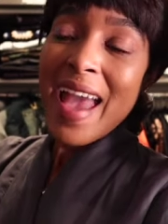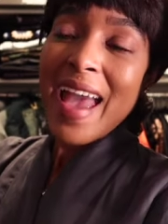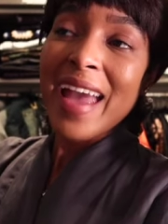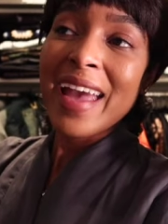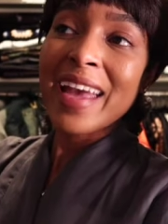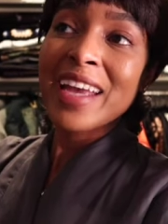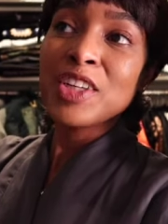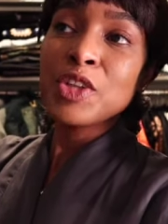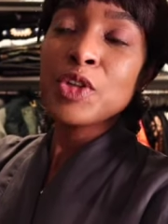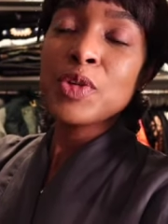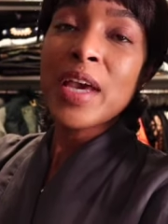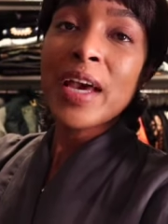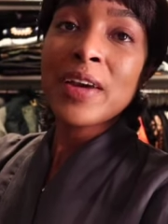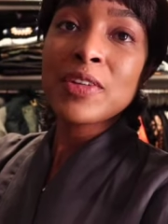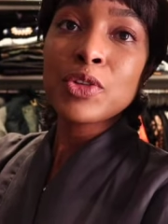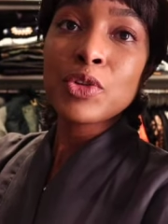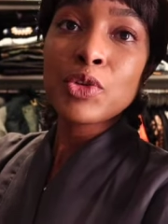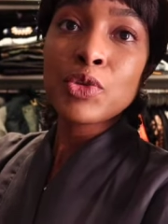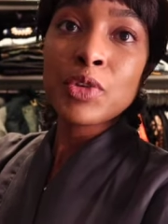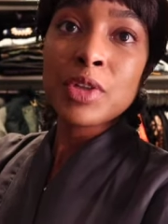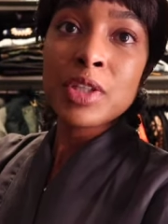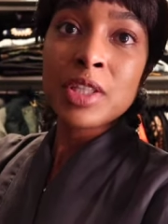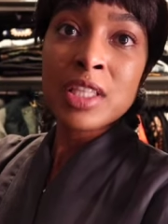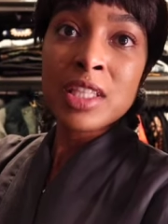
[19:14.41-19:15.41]
and you have to
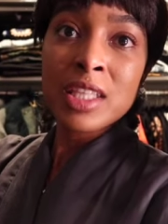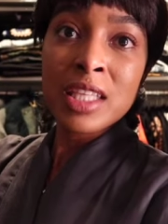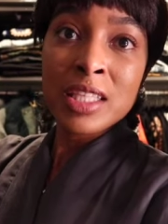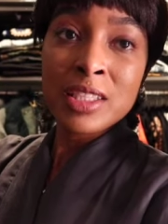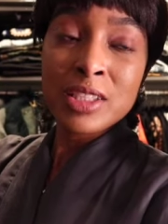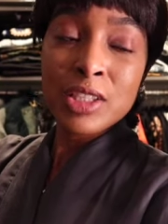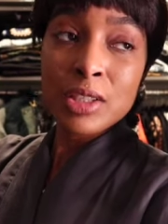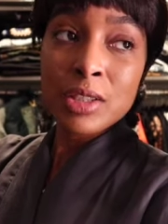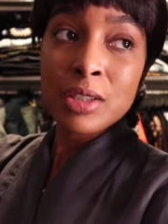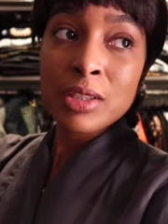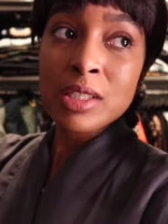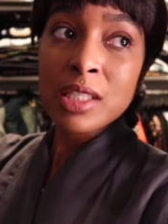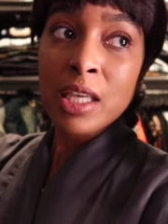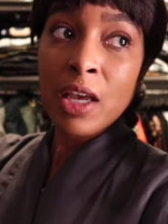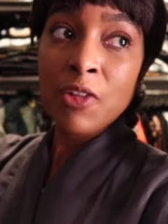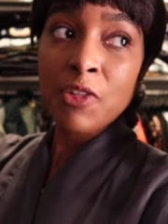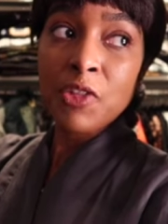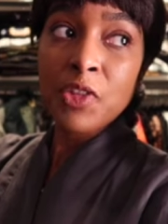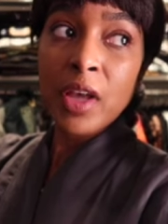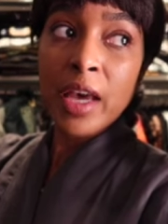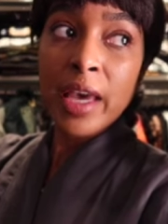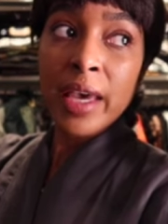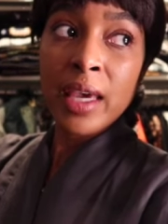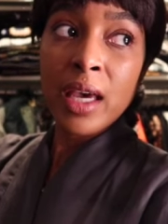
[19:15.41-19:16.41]
really think to
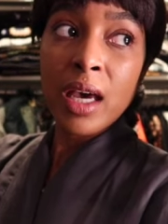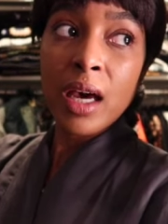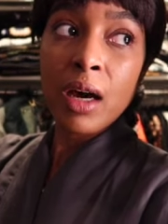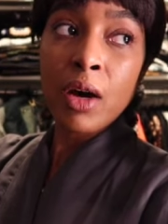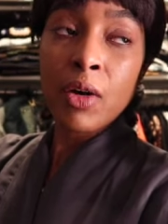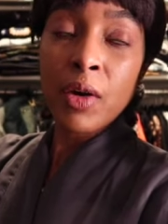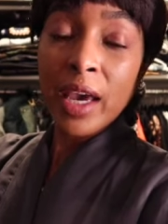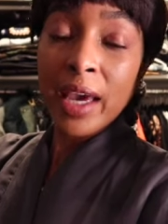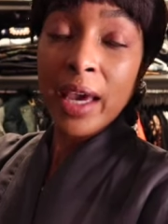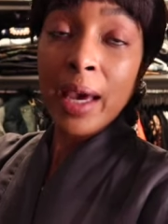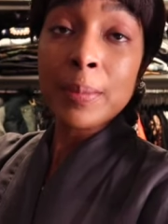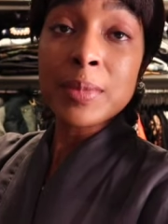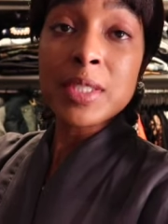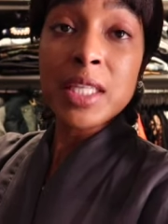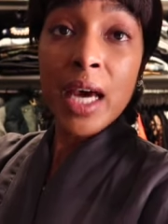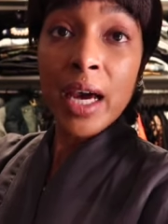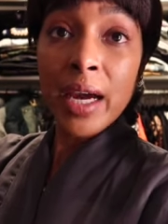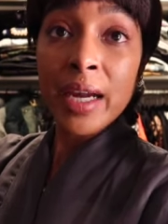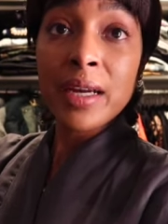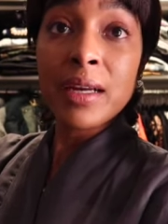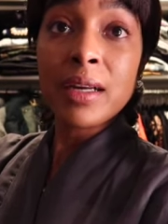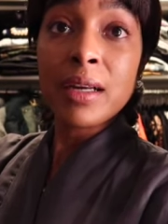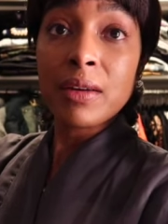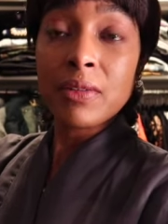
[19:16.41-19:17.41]
yourself like okay i'm
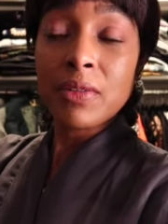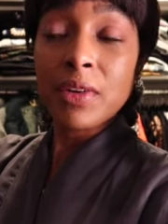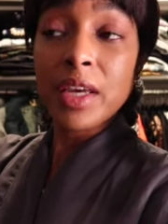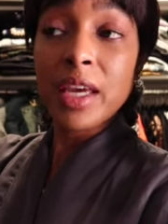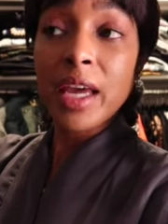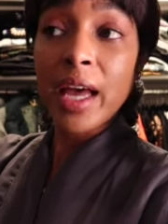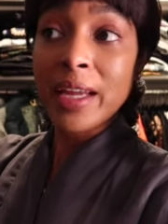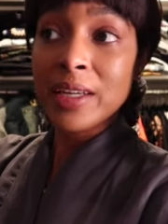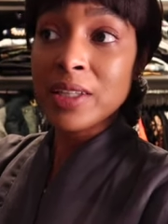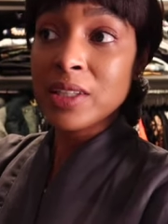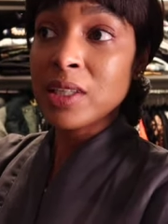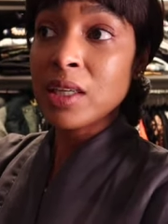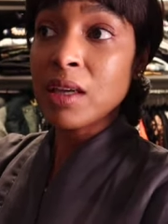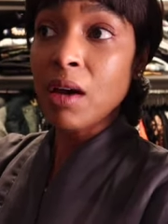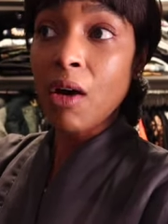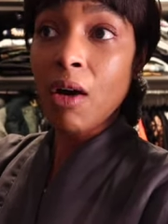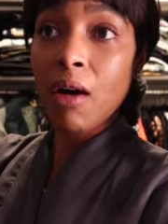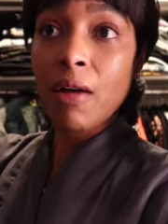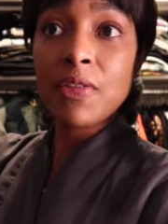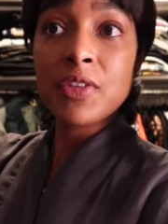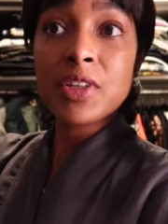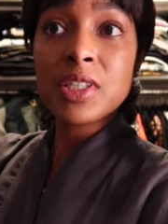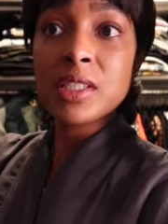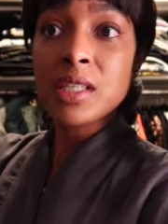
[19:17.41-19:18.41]
tired of it i need
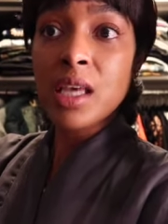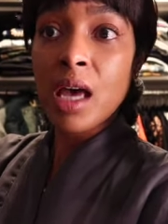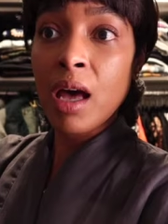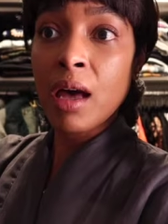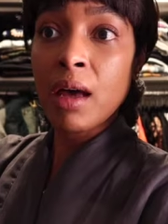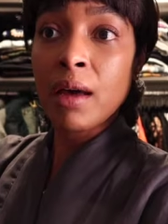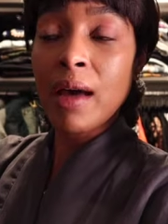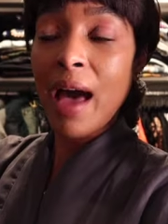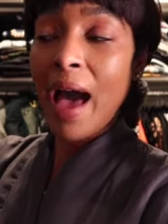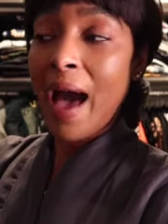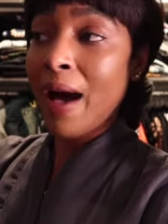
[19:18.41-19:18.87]
all this uh,